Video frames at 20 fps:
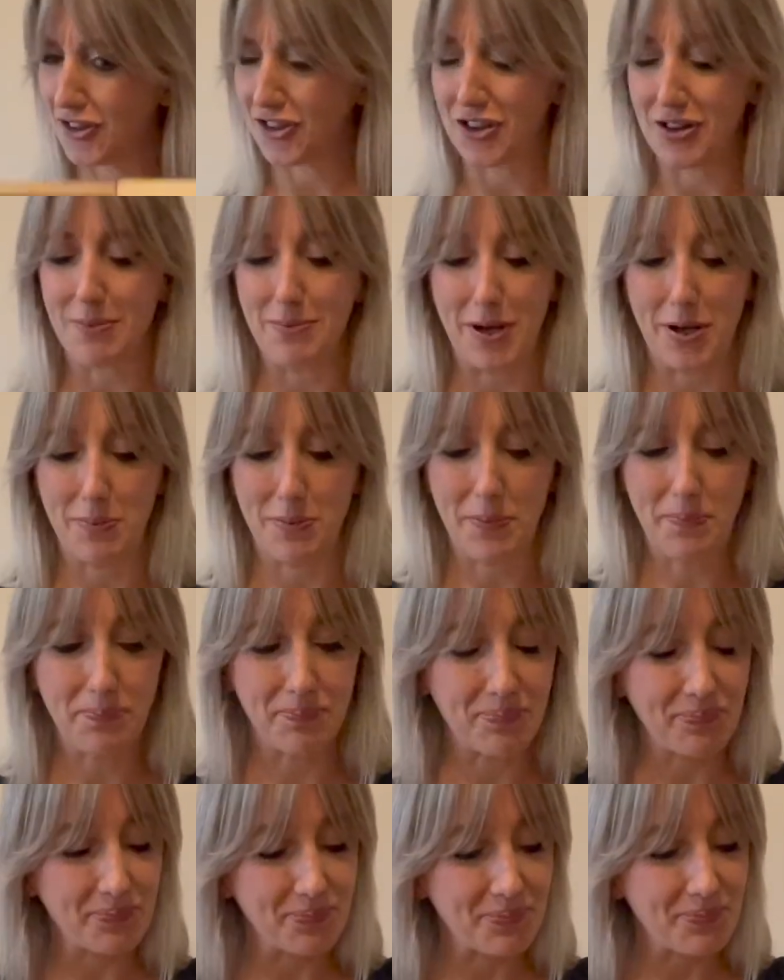at the moment.
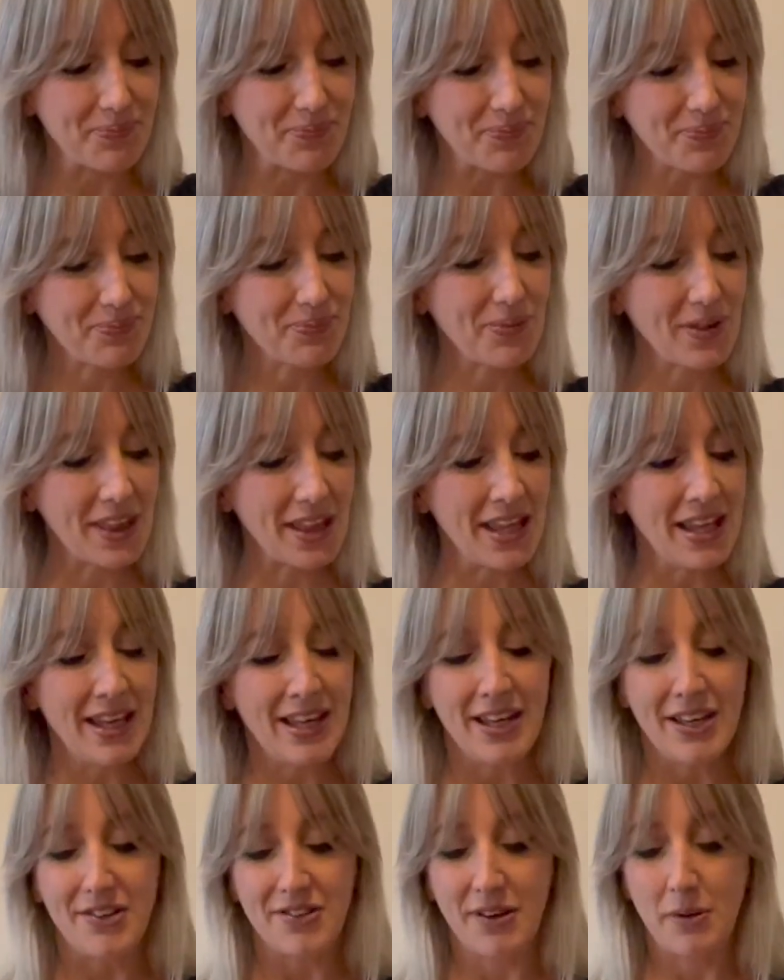
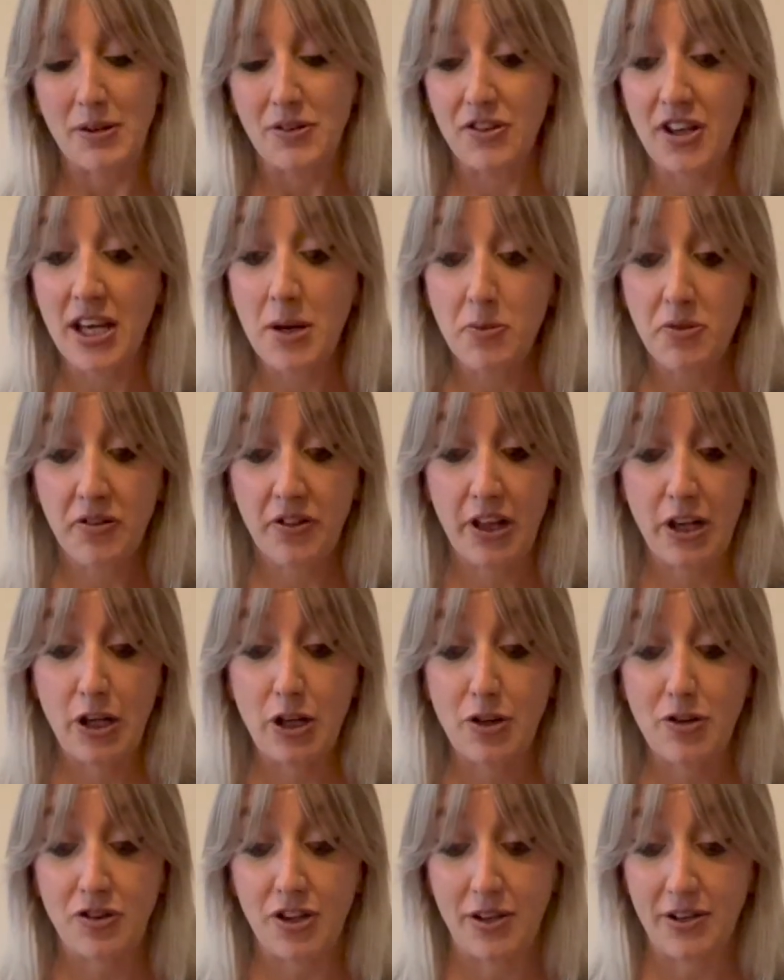So in terms of the
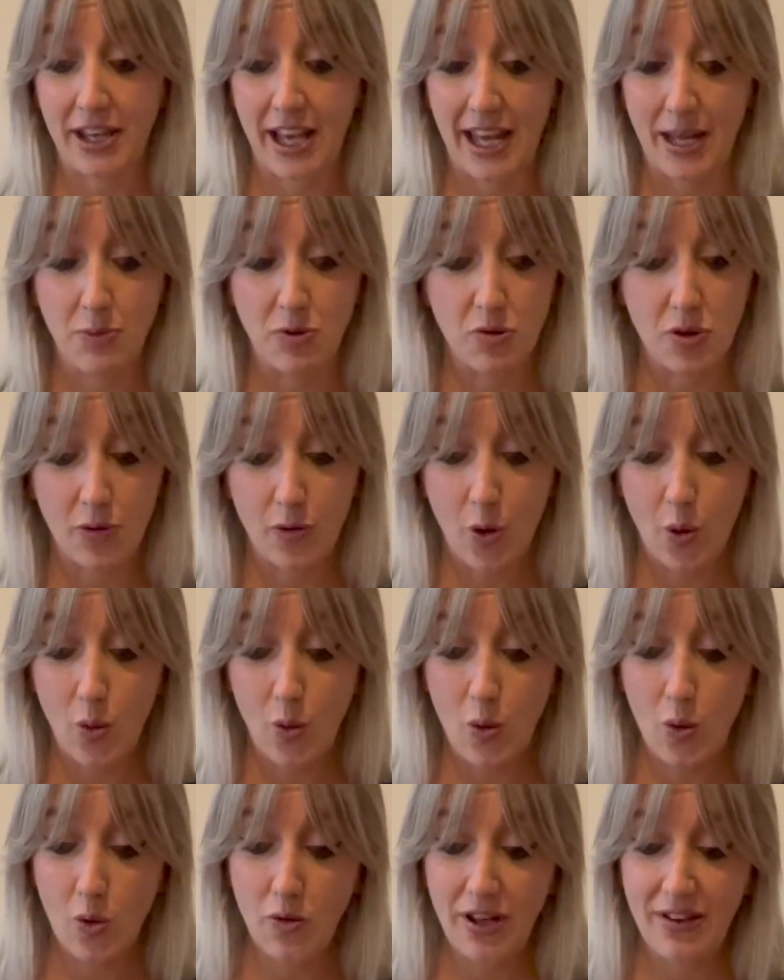Ludo game, so I've got
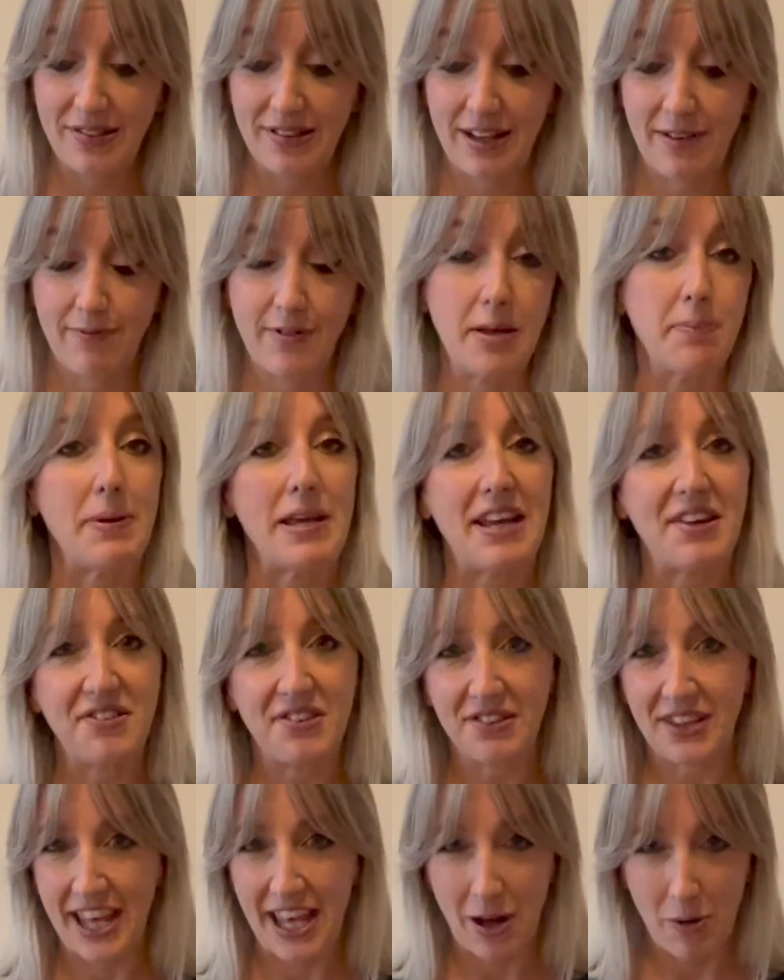all these lovely
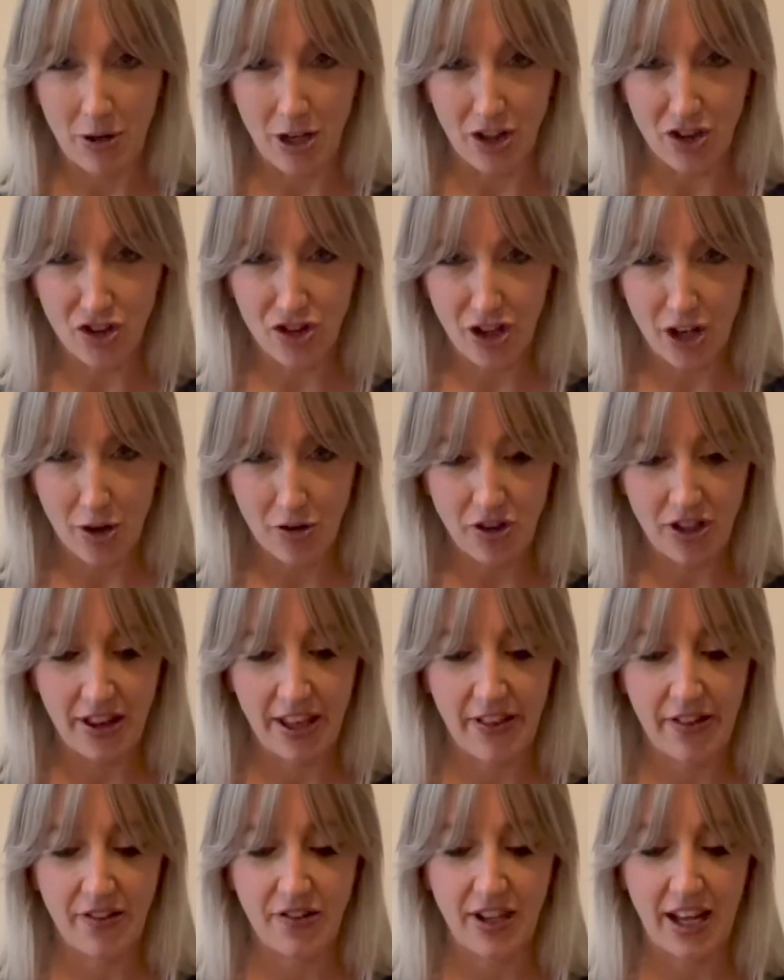pieces here, and I showed you
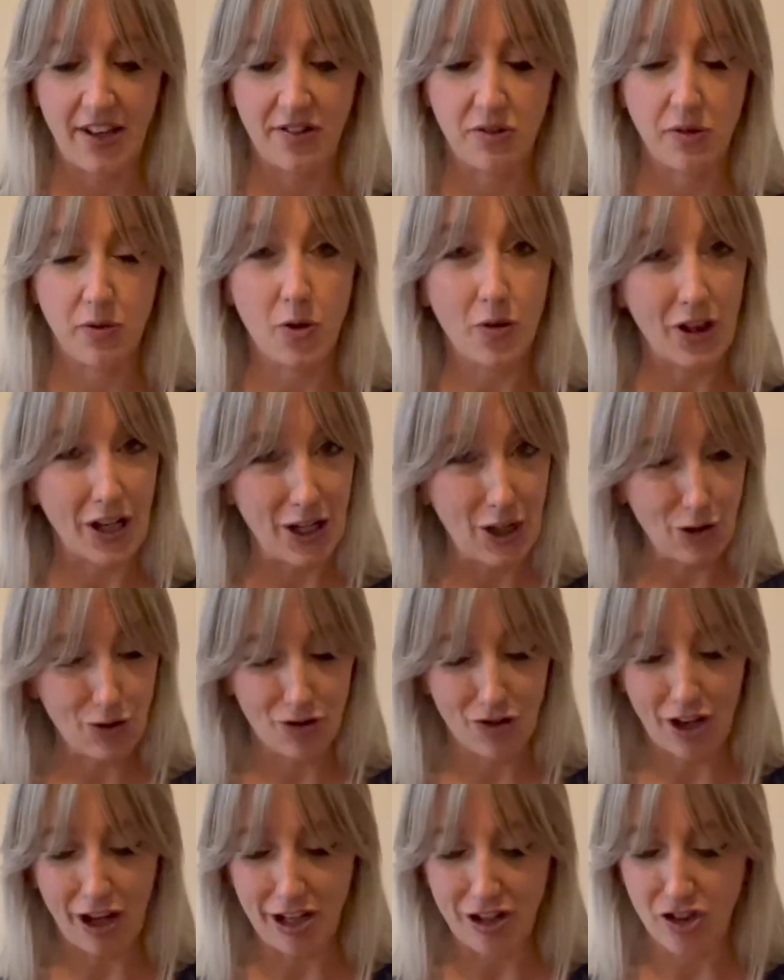the other day. So I've got the little
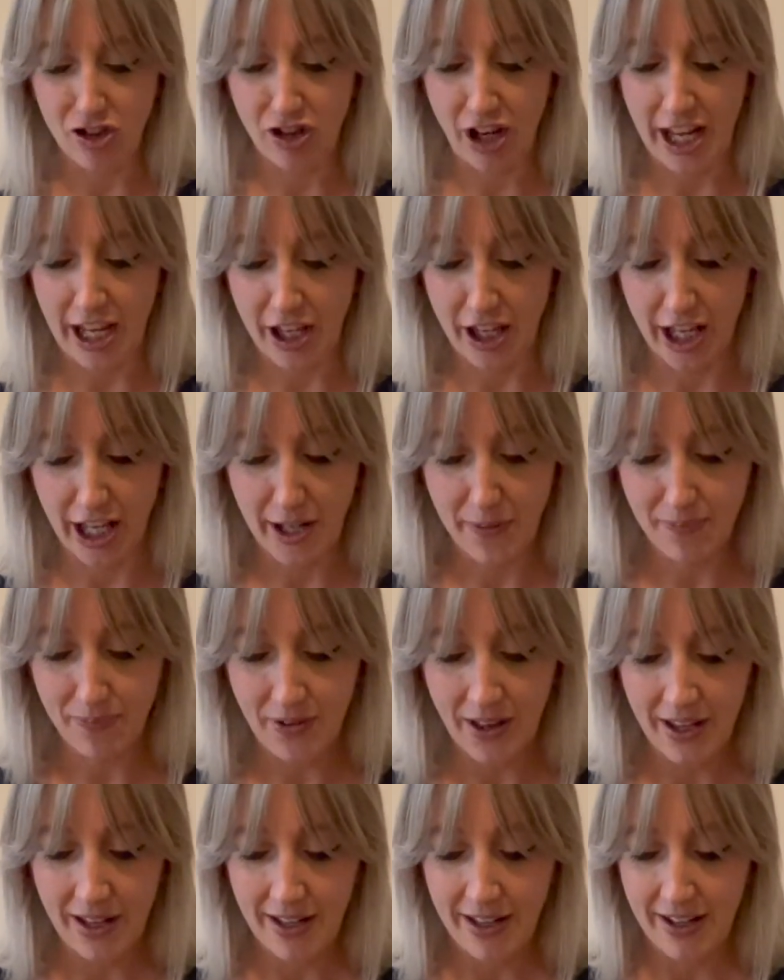dice shaker,
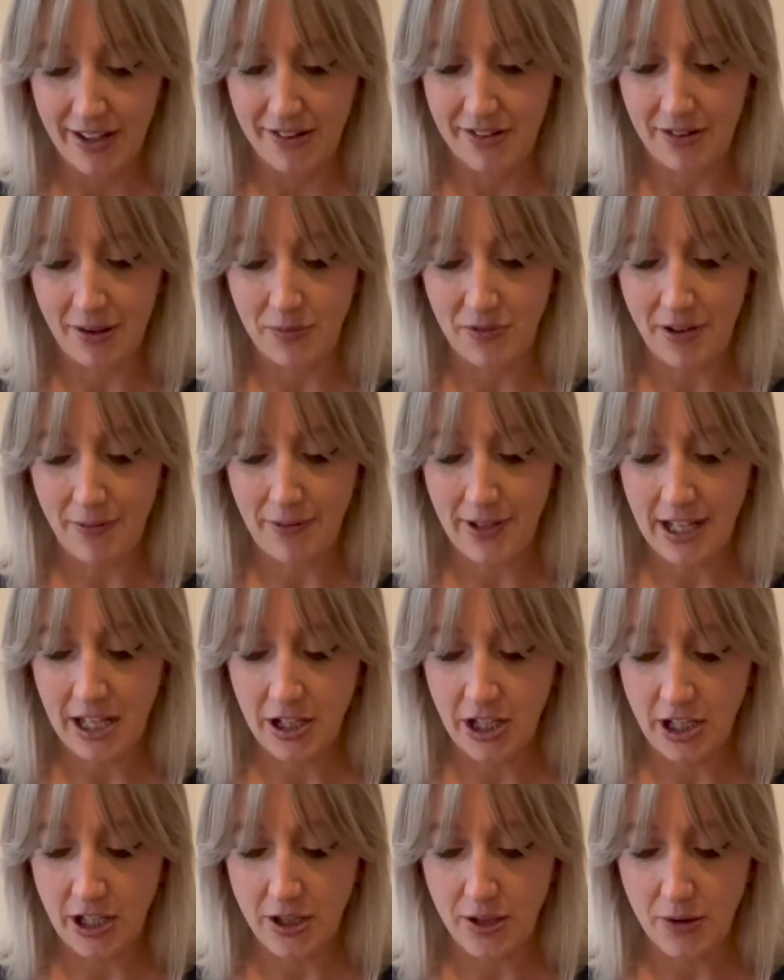so I'm definitely
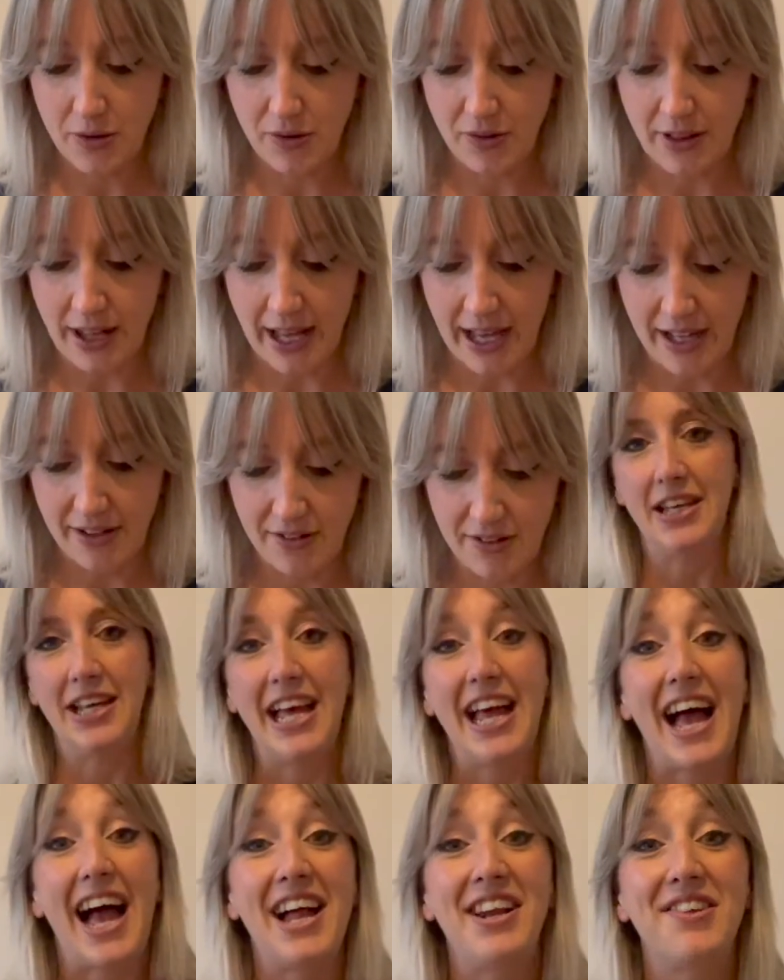going to use that.
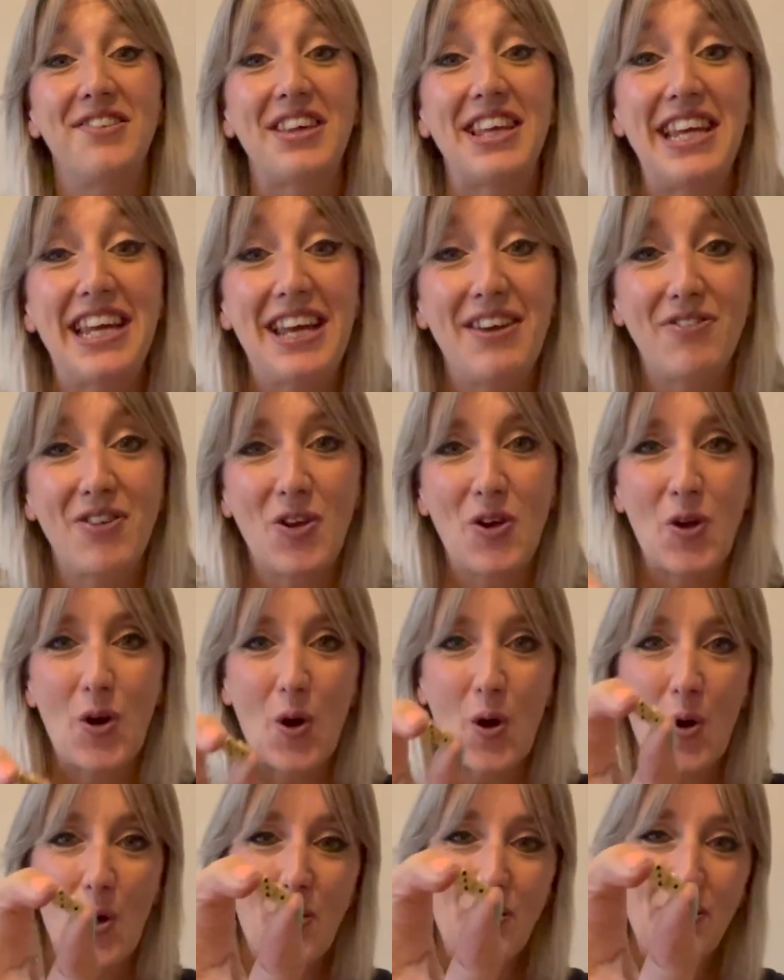And it's even
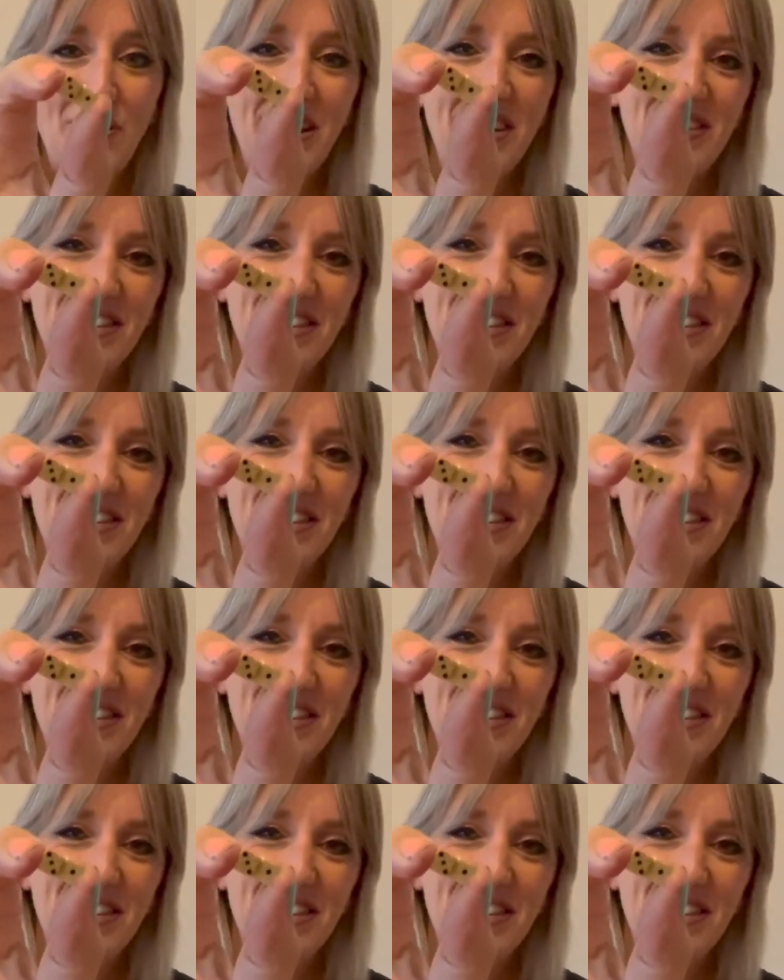got these